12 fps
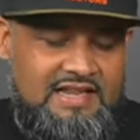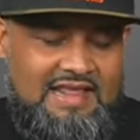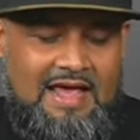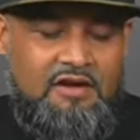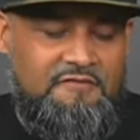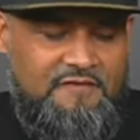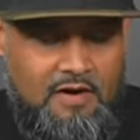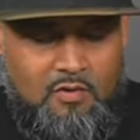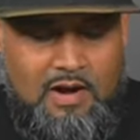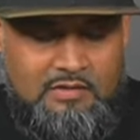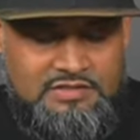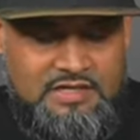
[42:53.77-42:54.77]
County
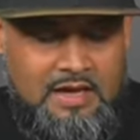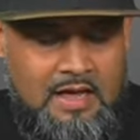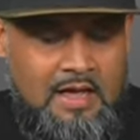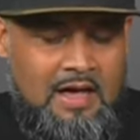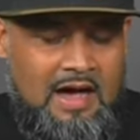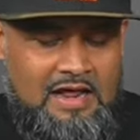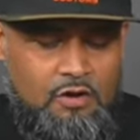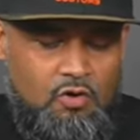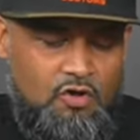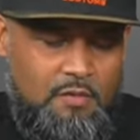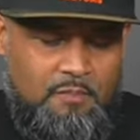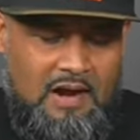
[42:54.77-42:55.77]
Fairgrounds. I don't
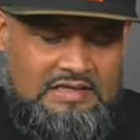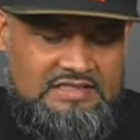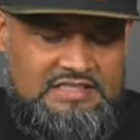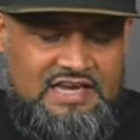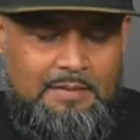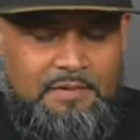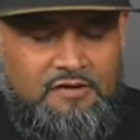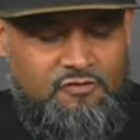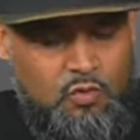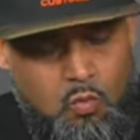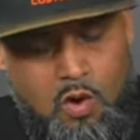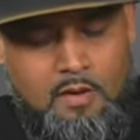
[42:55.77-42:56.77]
know the prices yet, but
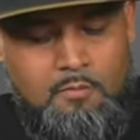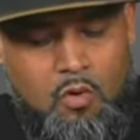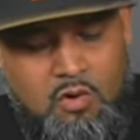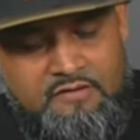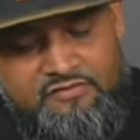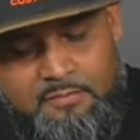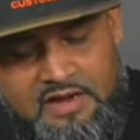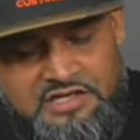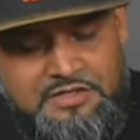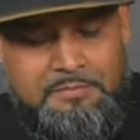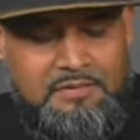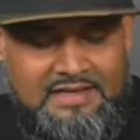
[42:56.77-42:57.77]
if you want more
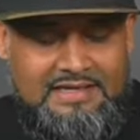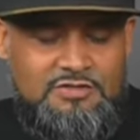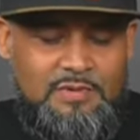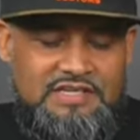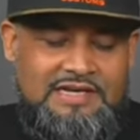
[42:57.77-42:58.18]
information, please reach